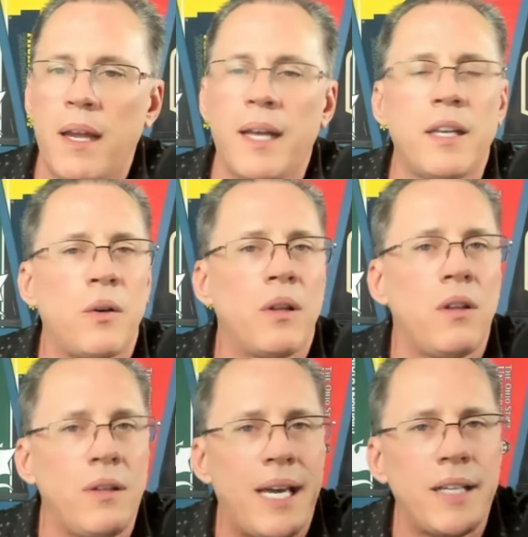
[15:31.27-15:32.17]
And they go on a
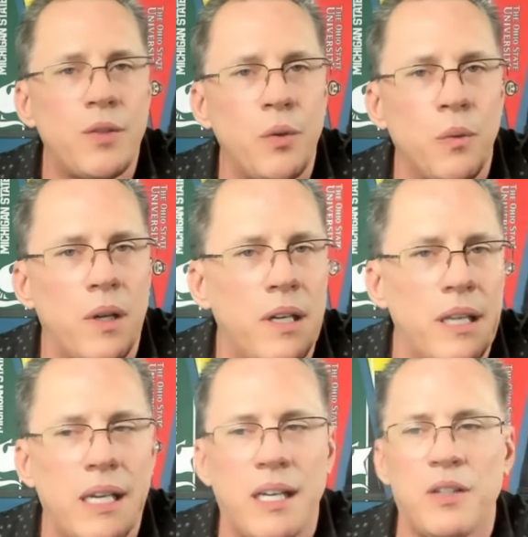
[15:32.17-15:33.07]
little 9-2 run,
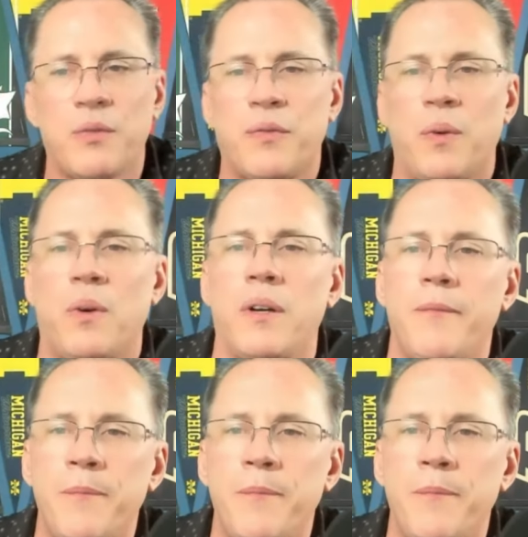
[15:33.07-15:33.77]
and they cut it to 4.